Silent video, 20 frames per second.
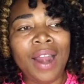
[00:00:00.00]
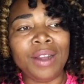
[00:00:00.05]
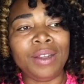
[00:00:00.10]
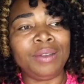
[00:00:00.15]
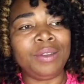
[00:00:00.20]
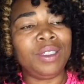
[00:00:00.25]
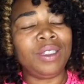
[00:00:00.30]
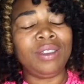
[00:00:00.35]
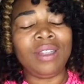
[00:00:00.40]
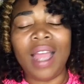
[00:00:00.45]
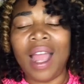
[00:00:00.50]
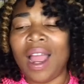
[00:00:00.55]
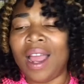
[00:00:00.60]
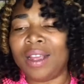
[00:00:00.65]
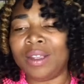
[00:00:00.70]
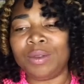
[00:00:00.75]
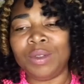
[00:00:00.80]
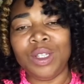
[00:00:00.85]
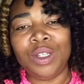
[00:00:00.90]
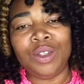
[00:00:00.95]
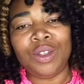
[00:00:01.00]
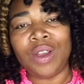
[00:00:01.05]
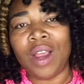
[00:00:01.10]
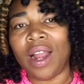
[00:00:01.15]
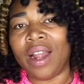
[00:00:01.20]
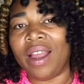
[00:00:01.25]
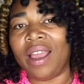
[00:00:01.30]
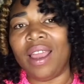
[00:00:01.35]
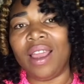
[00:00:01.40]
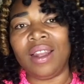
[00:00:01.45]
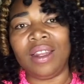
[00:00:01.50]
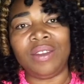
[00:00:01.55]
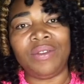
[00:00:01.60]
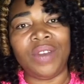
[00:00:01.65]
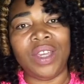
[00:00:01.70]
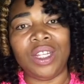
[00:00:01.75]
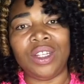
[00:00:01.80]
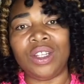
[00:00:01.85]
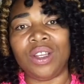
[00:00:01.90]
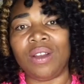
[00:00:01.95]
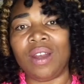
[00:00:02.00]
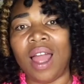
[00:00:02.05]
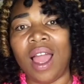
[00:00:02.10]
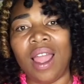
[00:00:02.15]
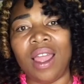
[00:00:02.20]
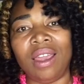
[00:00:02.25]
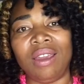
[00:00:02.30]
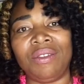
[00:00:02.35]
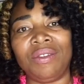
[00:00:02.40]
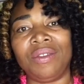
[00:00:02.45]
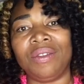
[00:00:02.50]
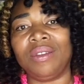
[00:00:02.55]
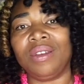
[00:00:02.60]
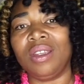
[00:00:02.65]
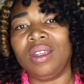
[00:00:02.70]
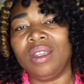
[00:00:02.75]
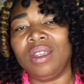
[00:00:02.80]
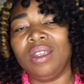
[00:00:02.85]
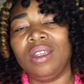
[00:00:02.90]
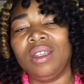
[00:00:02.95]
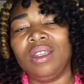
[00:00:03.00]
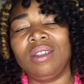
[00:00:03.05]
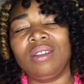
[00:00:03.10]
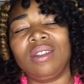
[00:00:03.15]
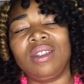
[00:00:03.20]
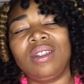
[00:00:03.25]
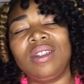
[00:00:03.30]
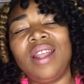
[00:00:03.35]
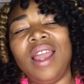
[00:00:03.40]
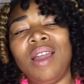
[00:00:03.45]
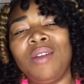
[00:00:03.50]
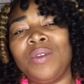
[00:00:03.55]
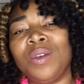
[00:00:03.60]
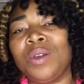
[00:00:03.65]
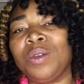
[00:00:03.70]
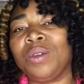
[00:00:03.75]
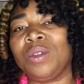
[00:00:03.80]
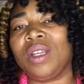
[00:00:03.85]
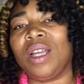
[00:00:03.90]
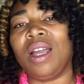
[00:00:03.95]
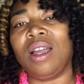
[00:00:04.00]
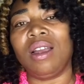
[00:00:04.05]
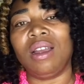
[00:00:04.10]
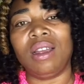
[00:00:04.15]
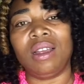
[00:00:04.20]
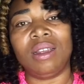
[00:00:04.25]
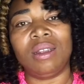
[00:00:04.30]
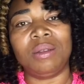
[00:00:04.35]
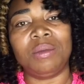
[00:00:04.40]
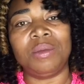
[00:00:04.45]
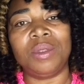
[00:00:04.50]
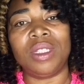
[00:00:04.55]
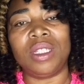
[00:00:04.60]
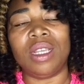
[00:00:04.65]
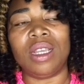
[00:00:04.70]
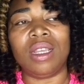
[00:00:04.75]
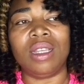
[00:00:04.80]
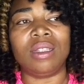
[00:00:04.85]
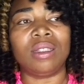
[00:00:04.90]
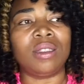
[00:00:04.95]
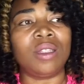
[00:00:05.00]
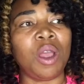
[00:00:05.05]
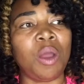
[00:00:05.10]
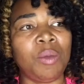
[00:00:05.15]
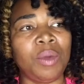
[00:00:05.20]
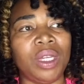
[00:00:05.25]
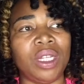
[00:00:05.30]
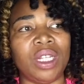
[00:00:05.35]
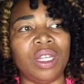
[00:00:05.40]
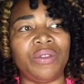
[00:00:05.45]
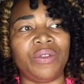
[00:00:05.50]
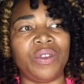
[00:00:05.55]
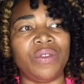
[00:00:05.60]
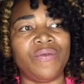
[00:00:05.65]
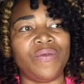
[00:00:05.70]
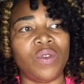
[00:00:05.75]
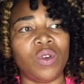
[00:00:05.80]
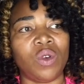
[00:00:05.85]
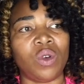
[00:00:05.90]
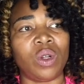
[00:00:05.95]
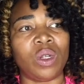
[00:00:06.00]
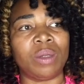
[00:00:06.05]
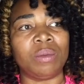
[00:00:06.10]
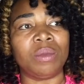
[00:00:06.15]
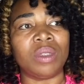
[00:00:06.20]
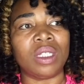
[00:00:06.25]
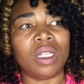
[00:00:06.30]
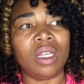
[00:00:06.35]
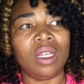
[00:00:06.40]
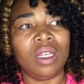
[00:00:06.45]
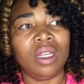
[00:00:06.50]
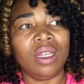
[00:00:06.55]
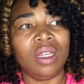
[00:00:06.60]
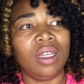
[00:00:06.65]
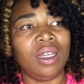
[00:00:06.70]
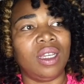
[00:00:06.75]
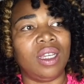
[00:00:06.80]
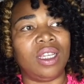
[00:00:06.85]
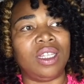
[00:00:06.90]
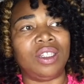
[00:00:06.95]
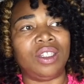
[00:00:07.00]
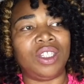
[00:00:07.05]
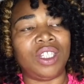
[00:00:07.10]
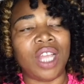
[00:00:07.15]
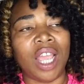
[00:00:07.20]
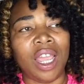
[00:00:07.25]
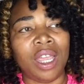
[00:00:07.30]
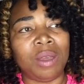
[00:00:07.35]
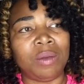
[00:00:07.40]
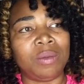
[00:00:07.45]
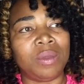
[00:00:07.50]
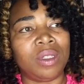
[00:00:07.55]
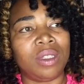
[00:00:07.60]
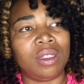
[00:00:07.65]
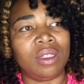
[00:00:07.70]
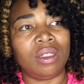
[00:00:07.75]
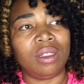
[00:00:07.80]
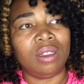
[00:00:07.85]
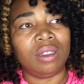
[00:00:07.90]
Guys, when you're trying to elevate your life, the devil comes in so many different forms and shapes.